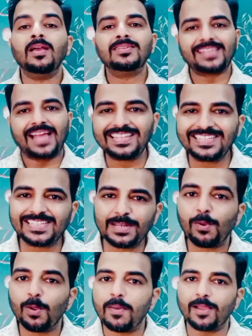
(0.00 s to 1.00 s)
Science
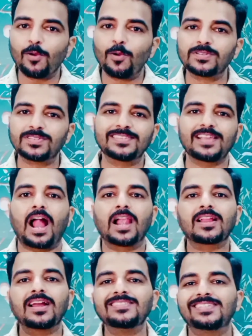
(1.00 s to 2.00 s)
diploma courses
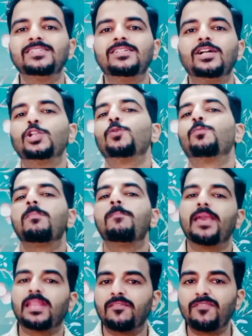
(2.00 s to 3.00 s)
are considered to be
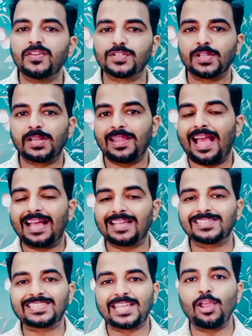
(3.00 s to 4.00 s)
beneficial
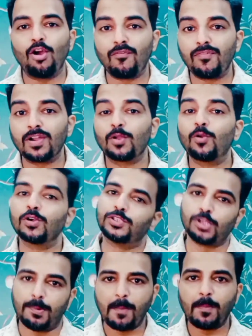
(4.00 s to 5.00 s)
as they offer
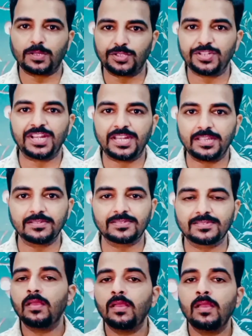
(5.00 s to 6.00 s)
good job
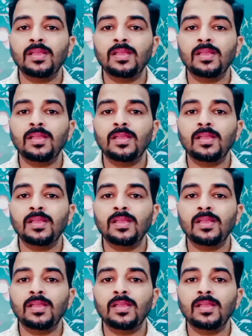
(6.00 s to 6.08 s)
opportunities.